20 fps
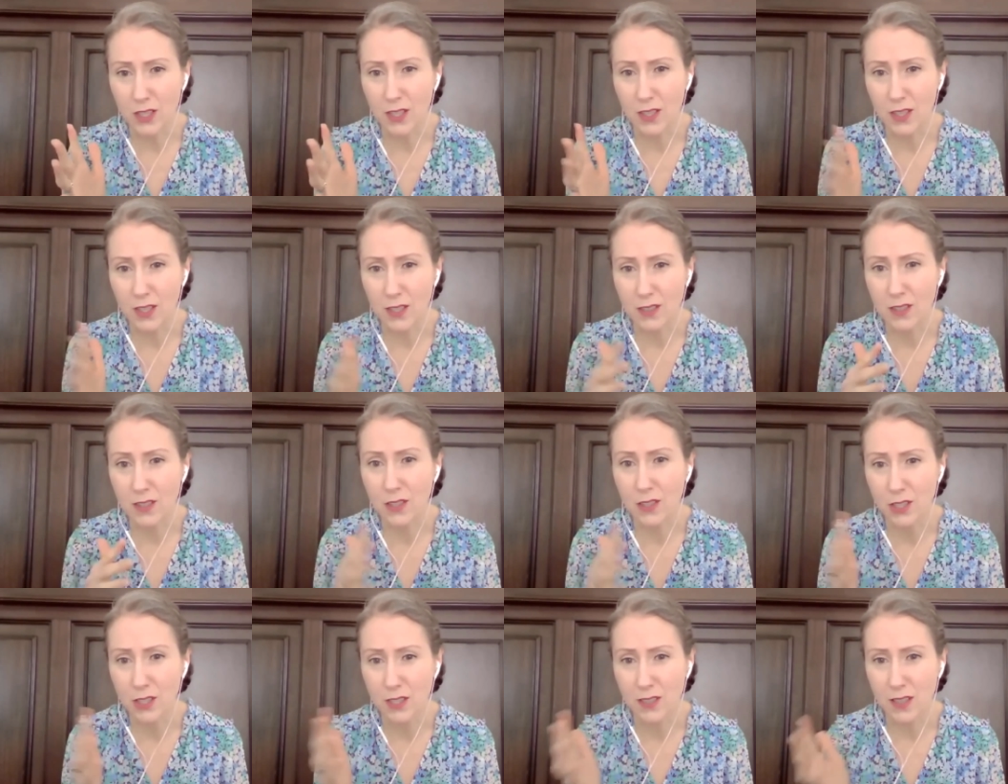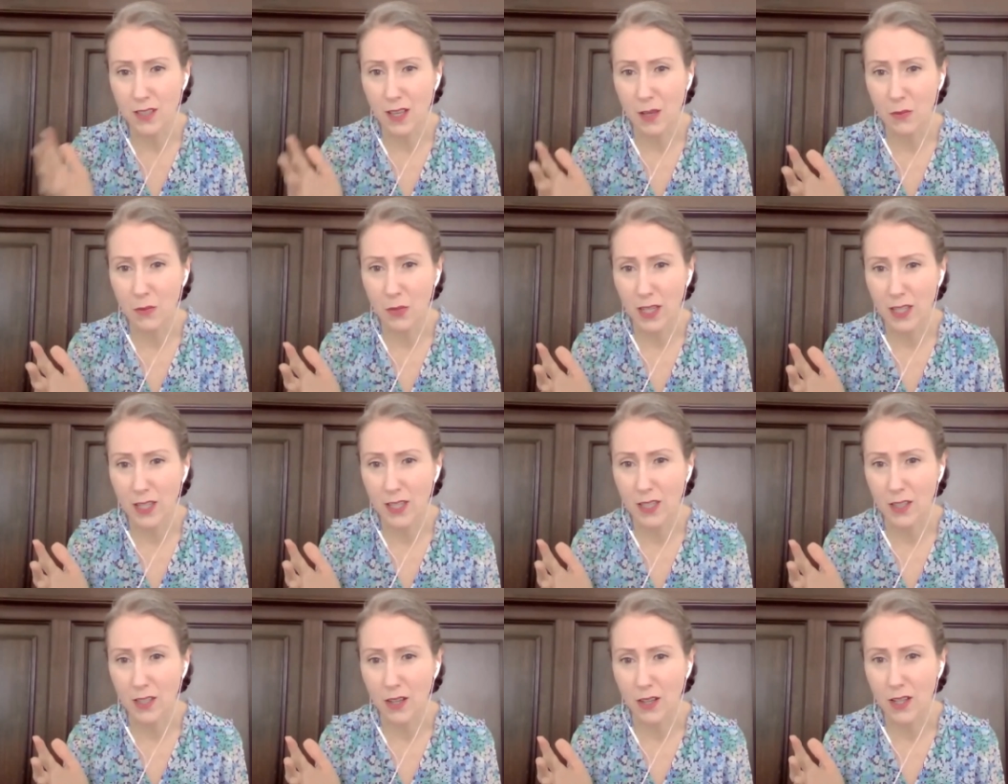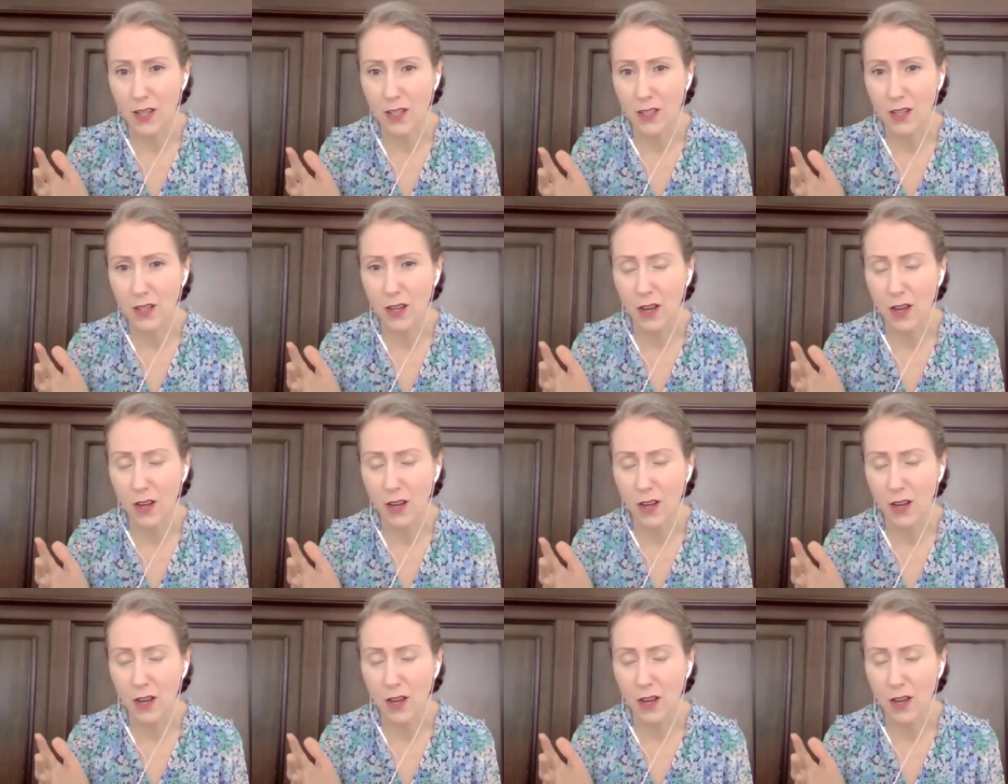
the things that she's campaigning on,